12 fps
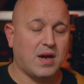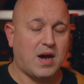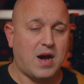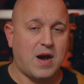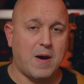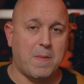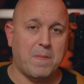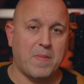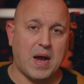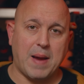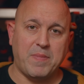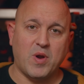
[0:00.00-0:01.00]

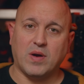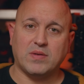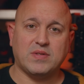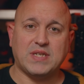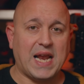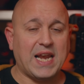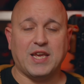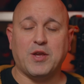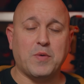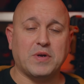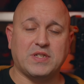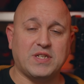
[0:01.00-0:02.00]
I'm not telling
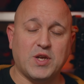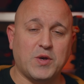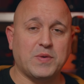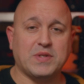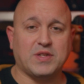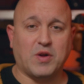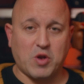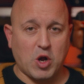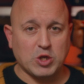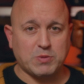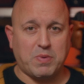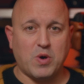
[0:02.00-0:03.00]
you what to do. It's not
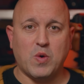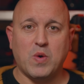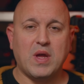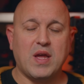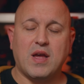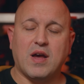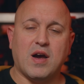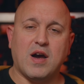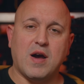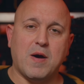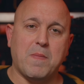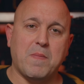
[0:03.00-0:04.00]
gospel.
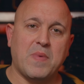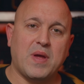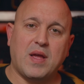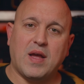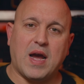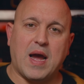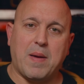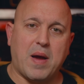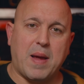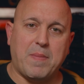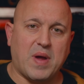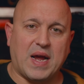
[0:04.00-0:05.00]

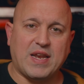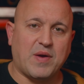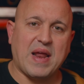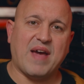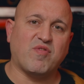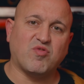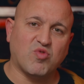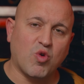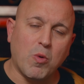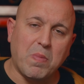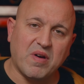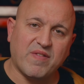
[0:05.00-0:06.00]
I don't have a
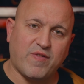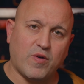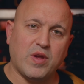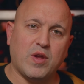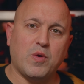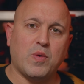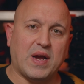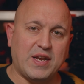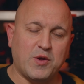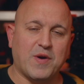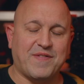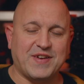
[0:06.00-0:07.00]
rule book for you. I
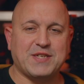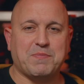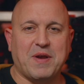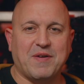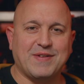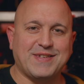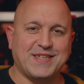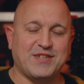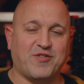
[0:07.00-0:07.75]
do have experiences